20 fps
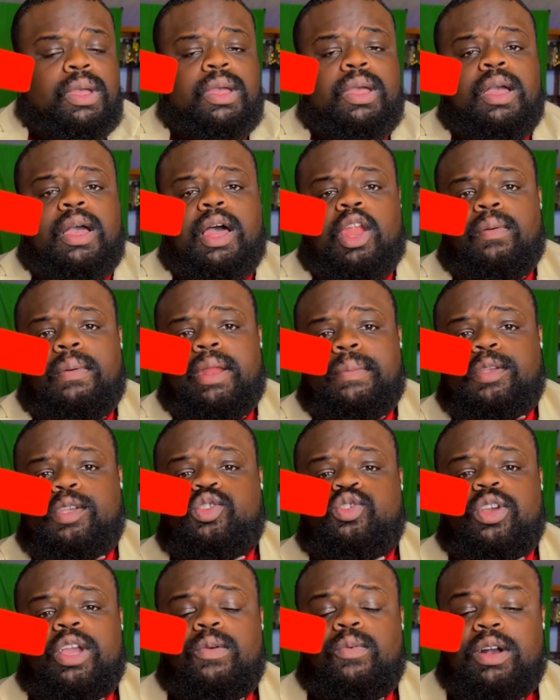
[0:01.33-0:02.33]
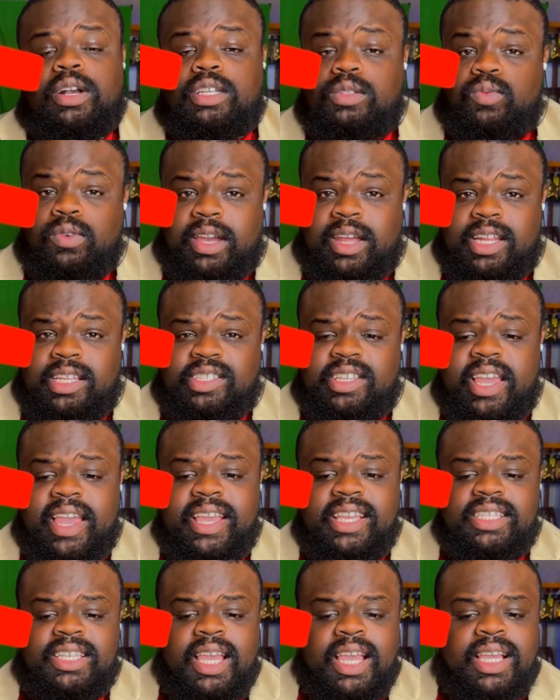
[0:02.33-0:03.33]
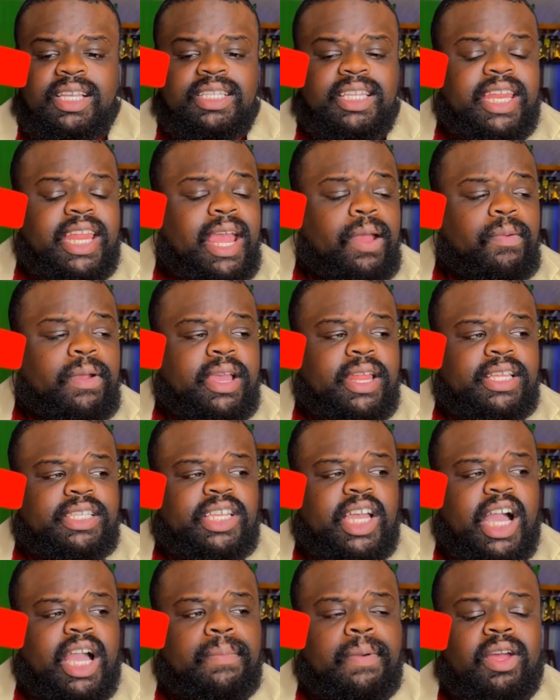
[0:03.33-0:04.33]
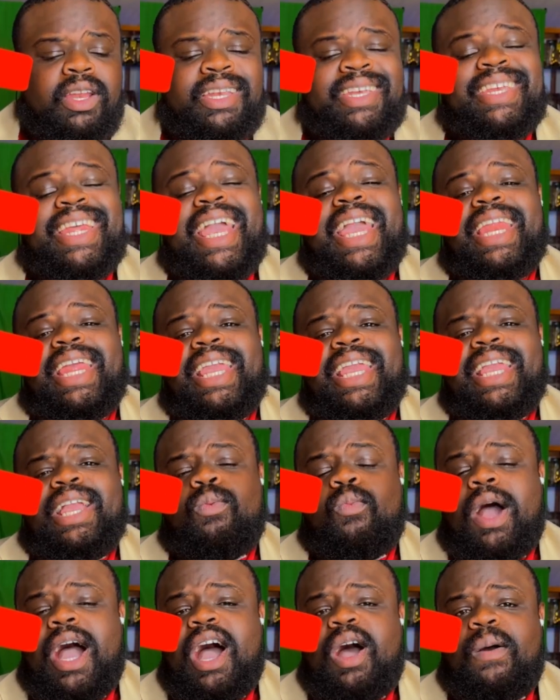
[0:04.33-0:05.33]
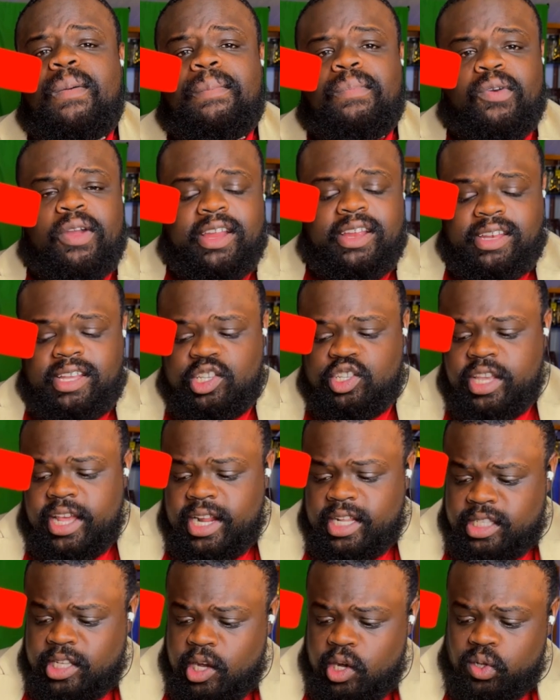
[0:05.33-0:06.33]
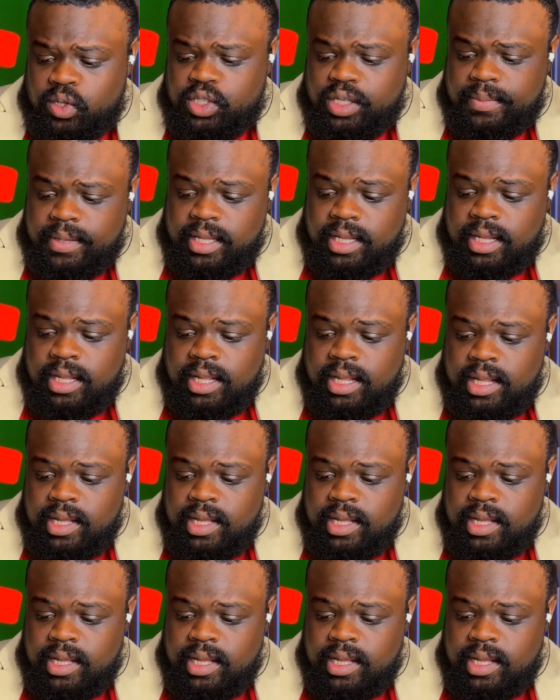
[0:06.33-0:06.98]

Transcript: Hello, my name is Trey. Welcome to What Can I Change? Today we're going to talk about dating while pregnant. Shout out to Ultimate.